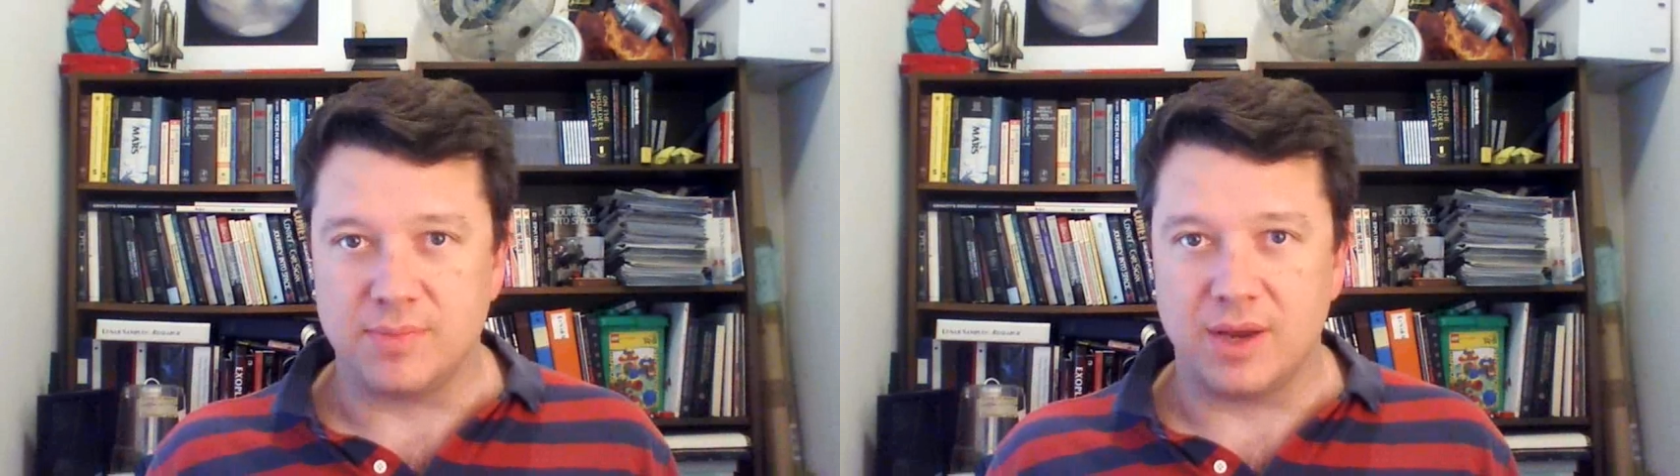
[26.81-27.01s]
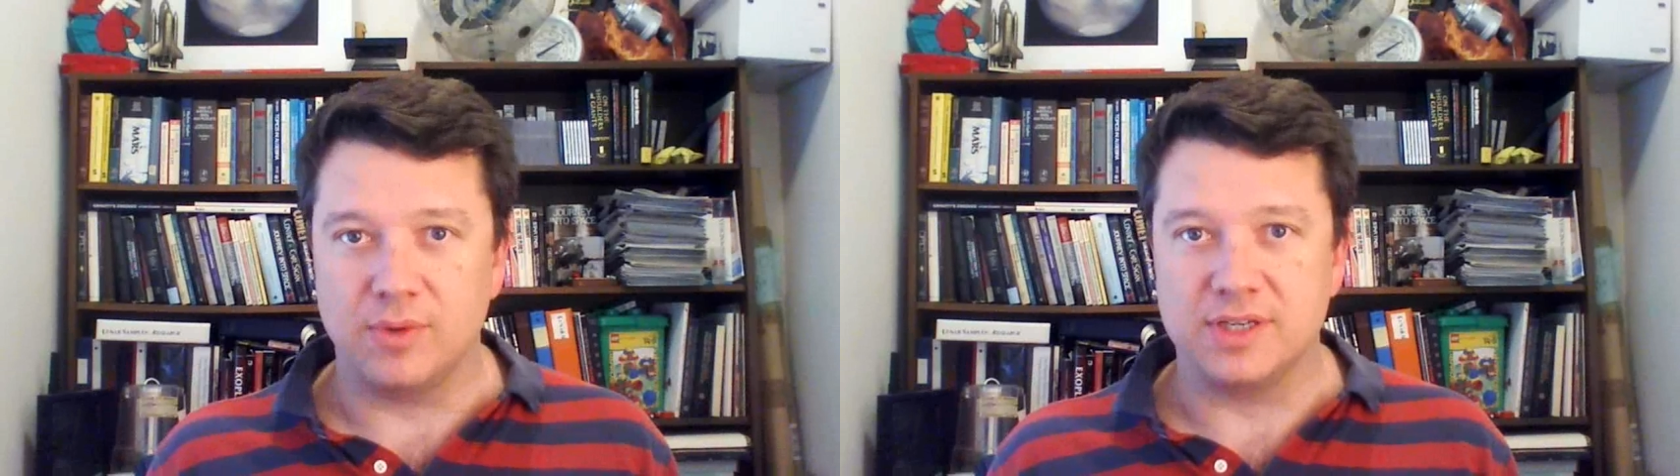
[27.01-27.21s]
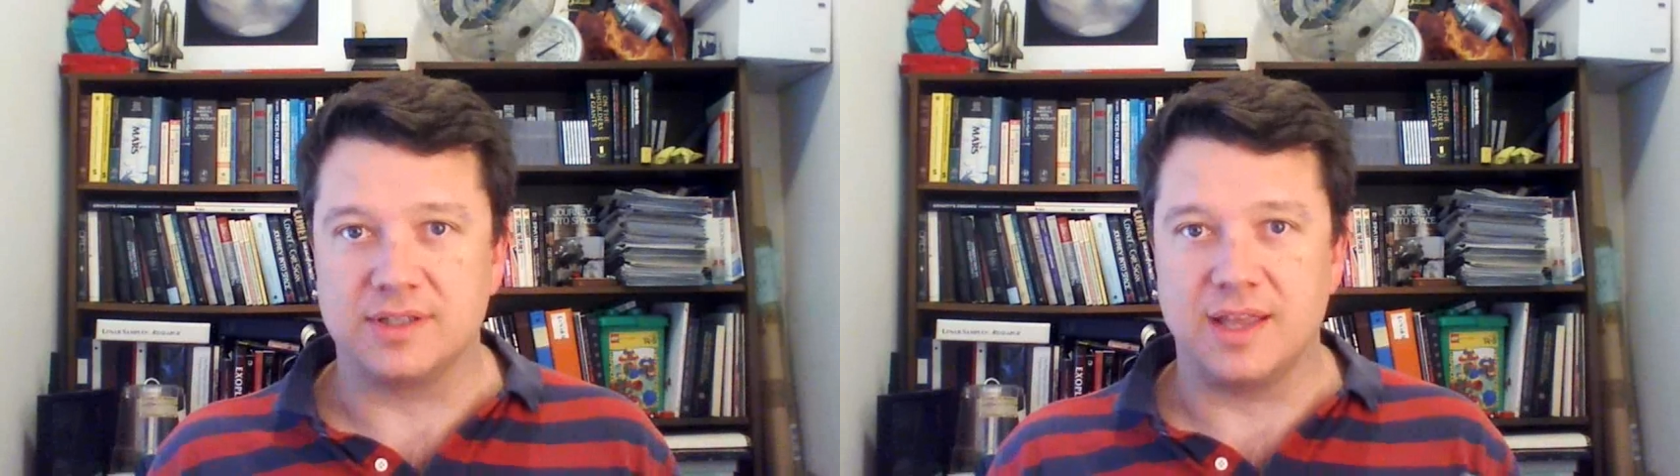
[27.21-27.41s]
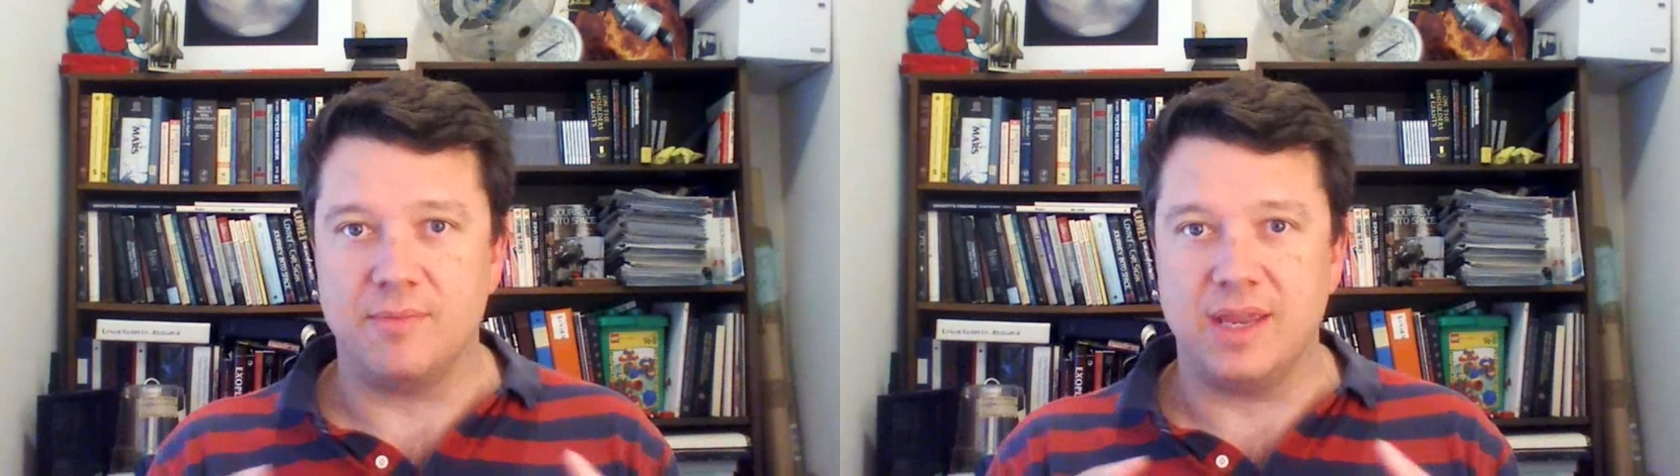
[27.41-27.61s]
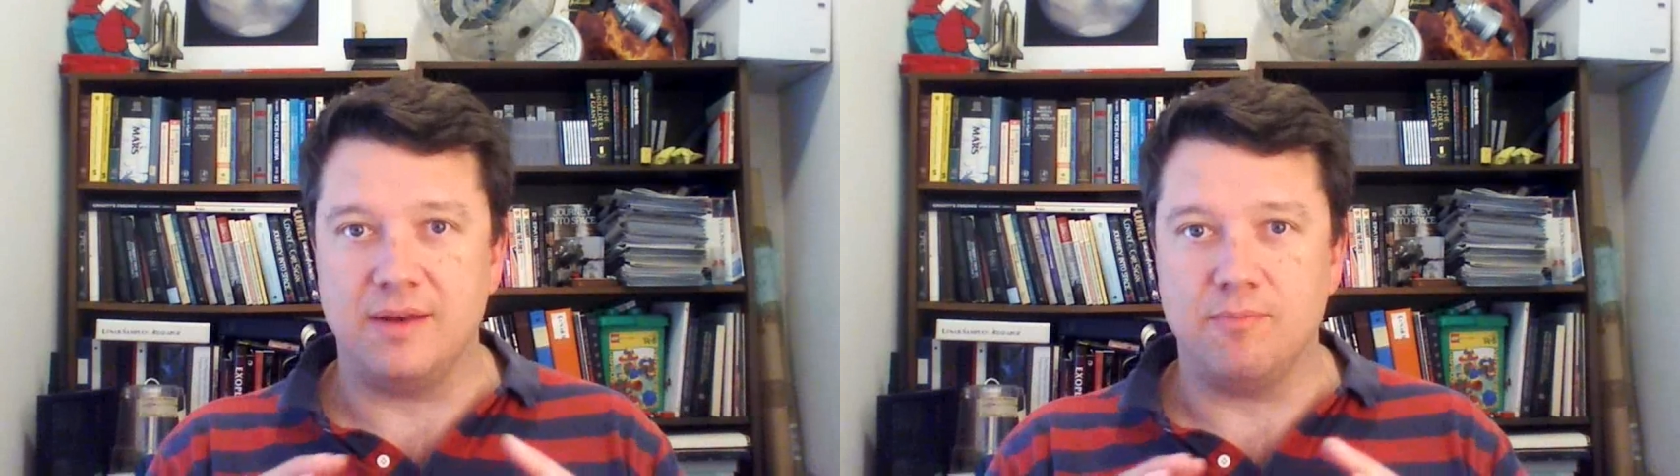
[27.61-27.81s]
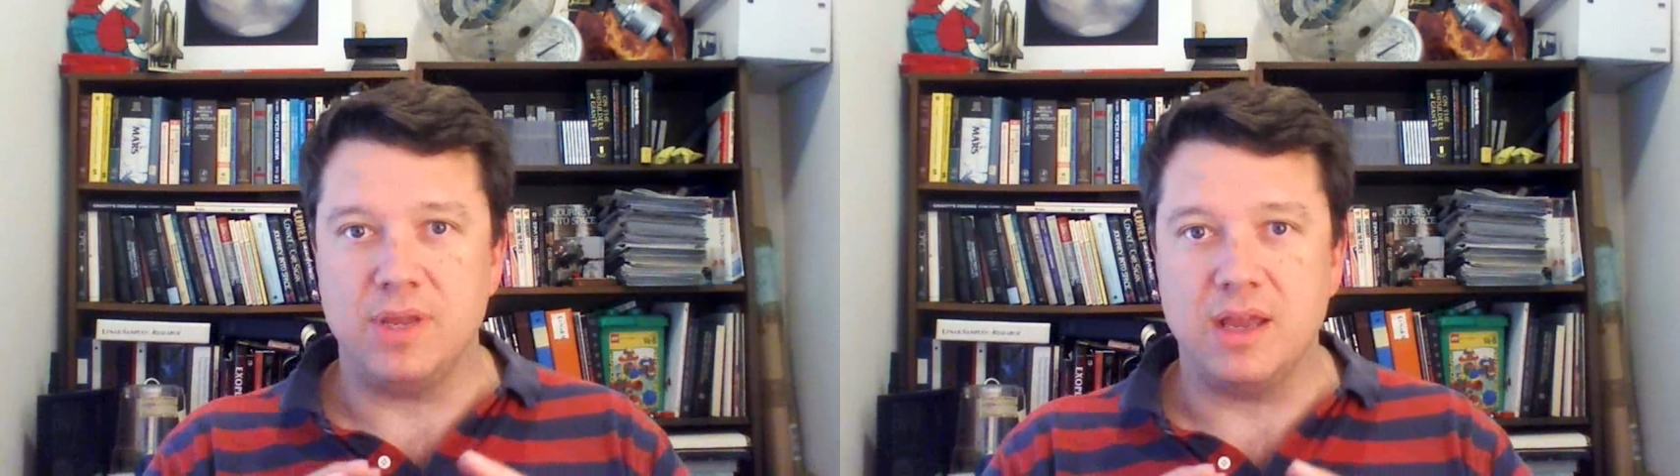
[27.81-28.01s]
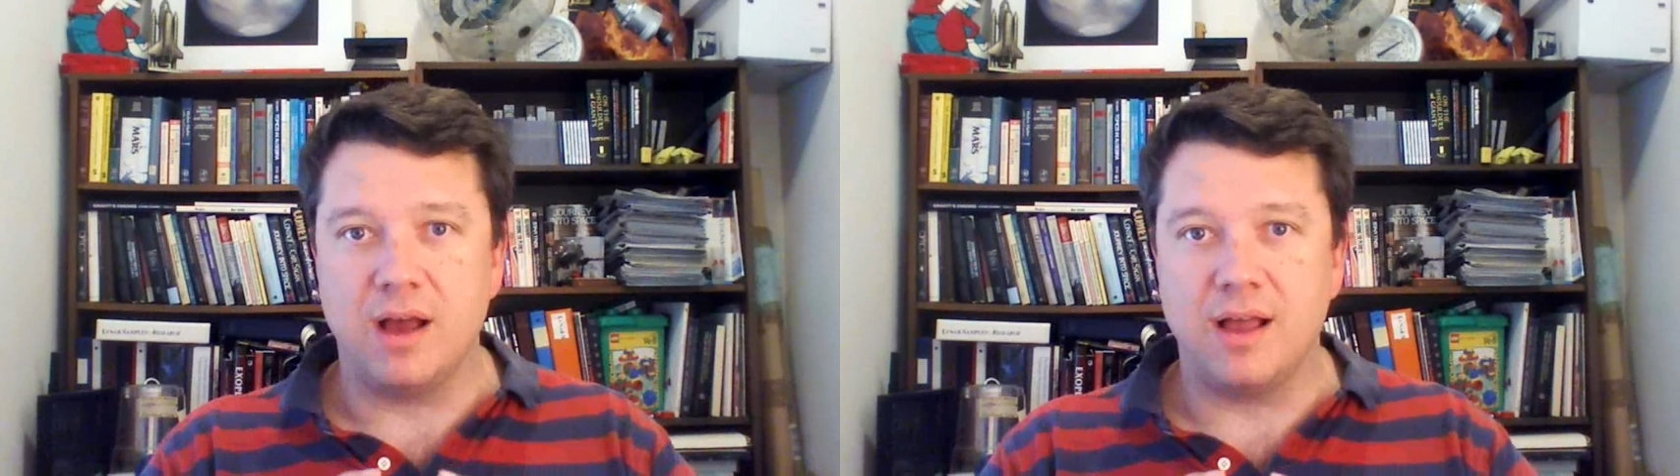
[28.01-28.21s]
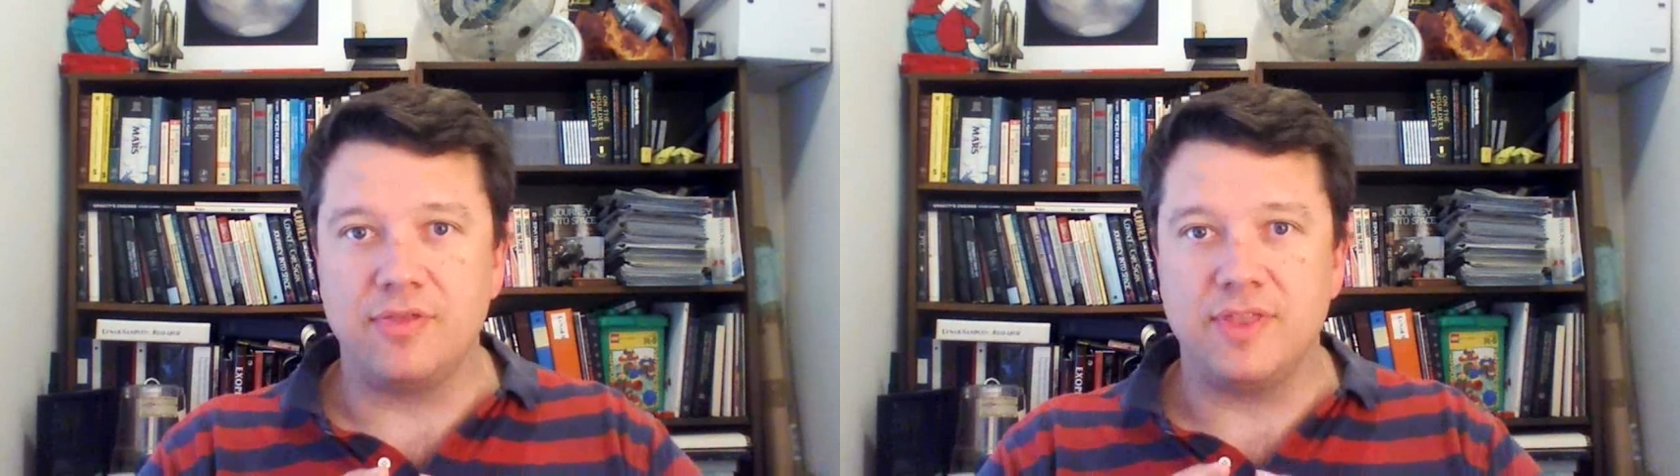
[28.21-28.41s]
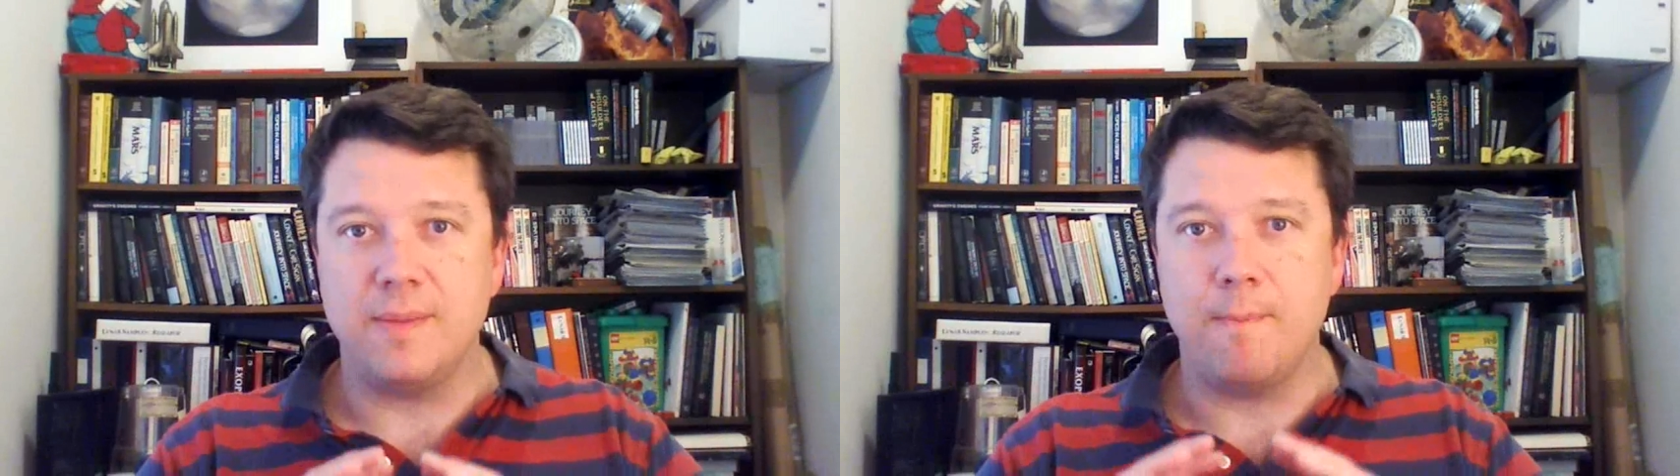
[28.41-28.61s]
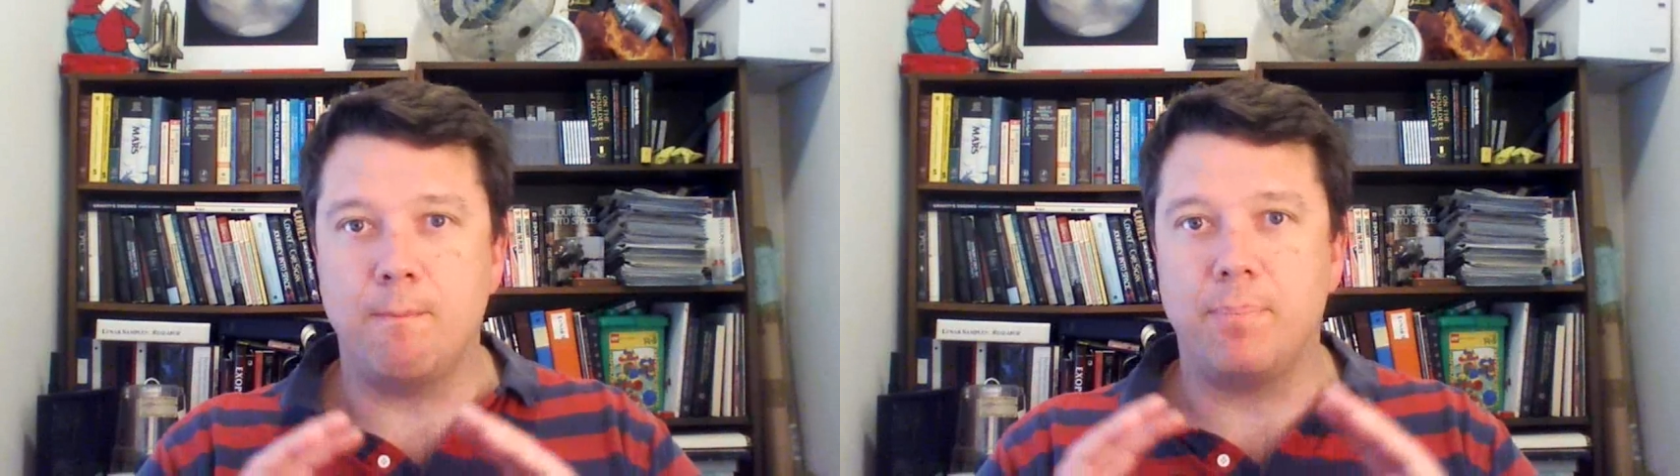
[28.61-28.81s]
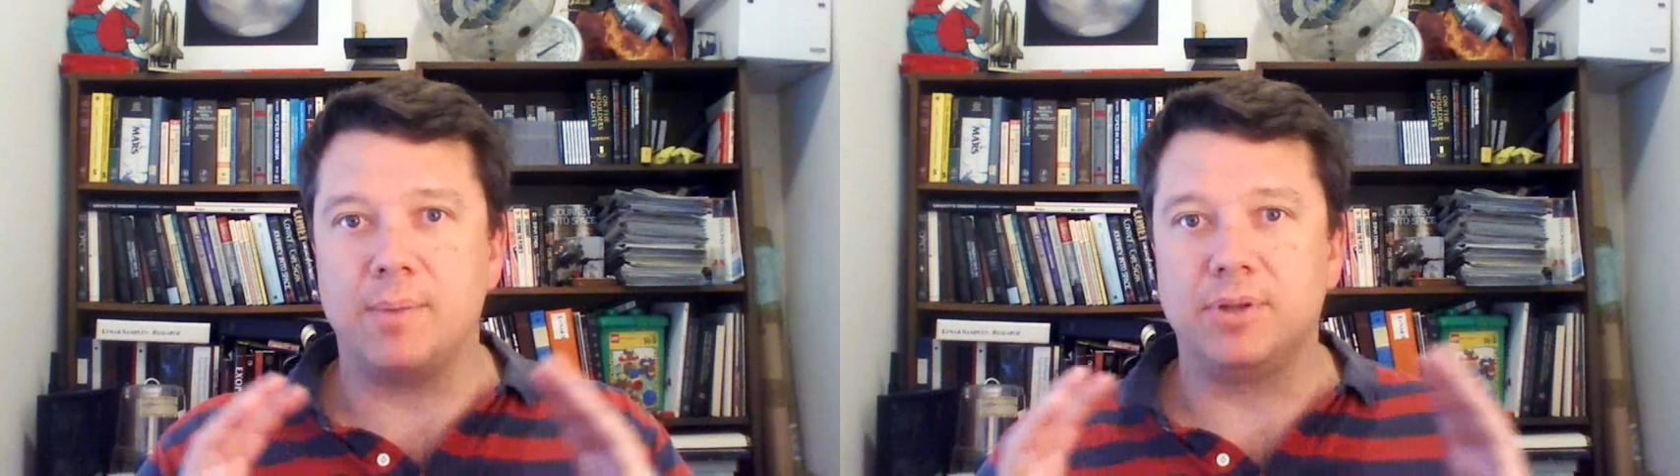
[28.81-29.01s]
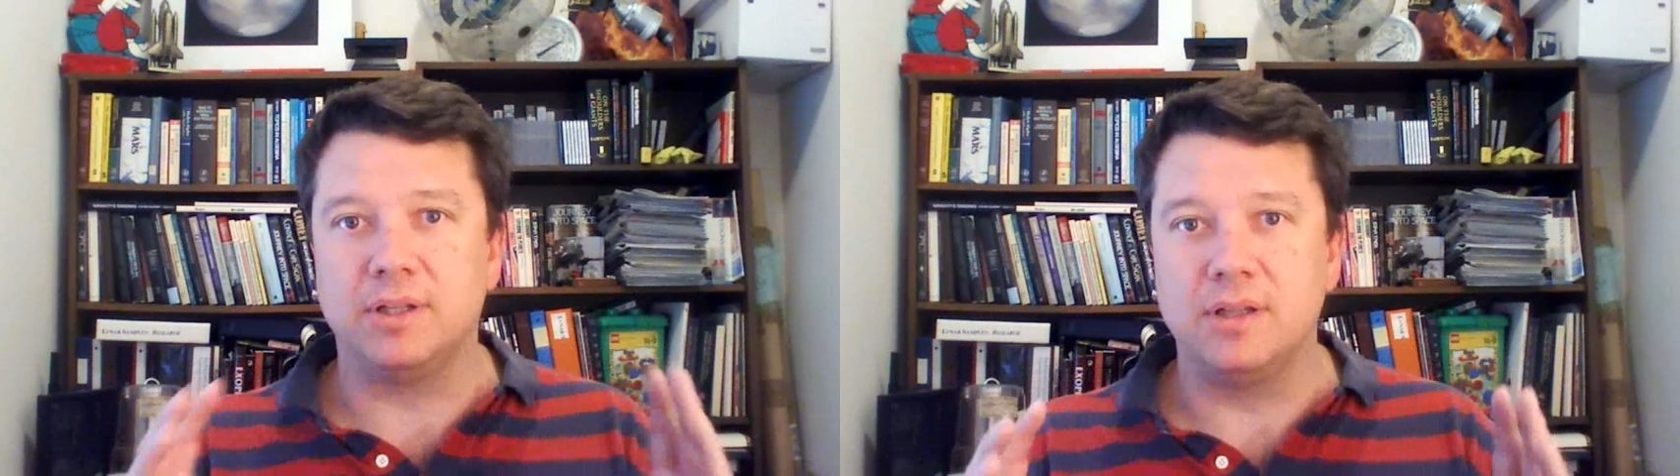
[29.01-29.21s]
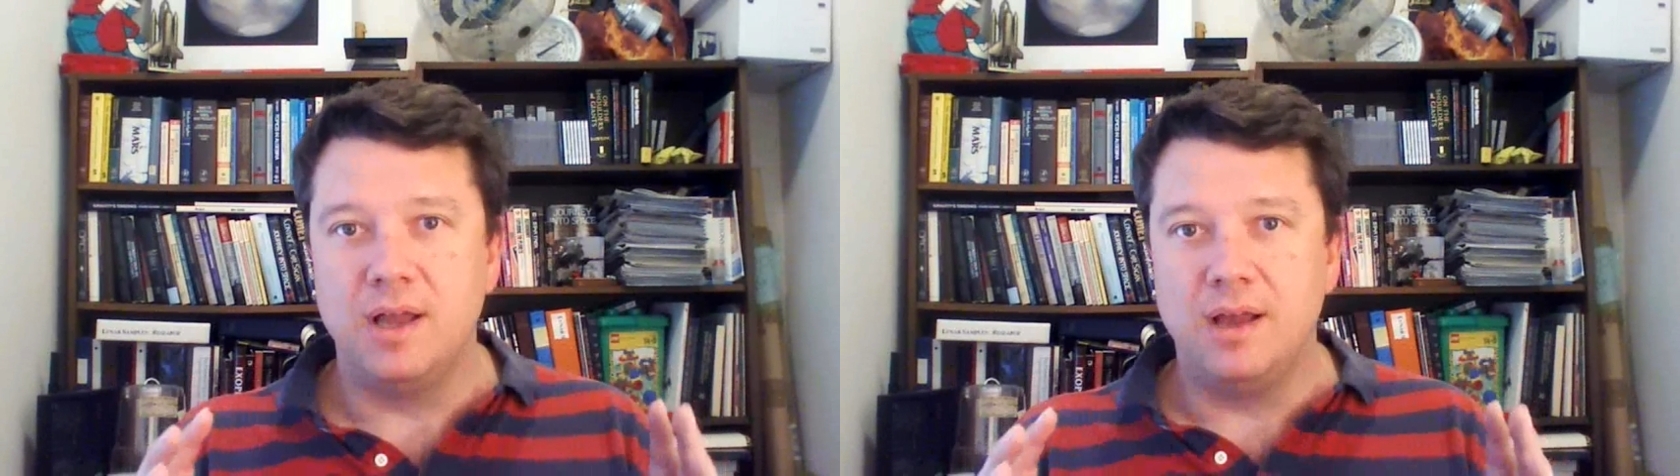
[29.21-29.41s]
by which they mean beyond the bubble